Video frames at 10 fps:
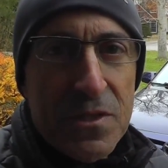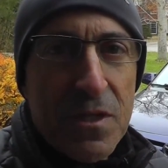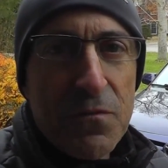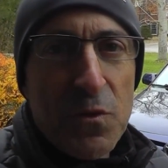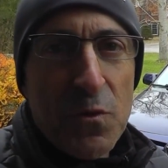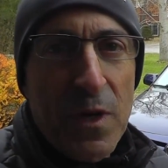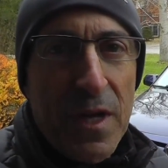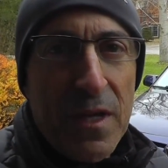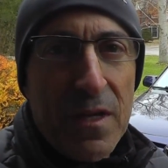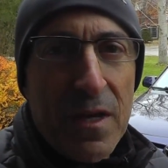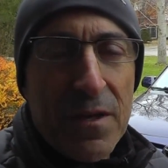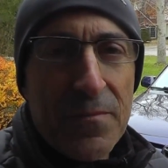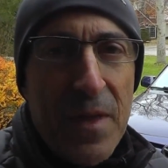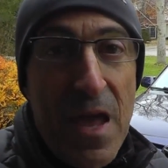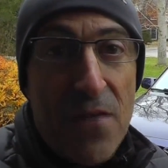to give you a
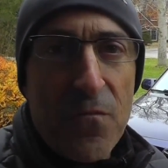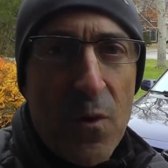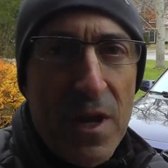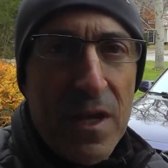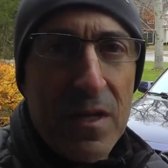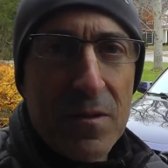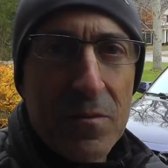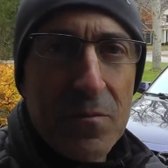halfway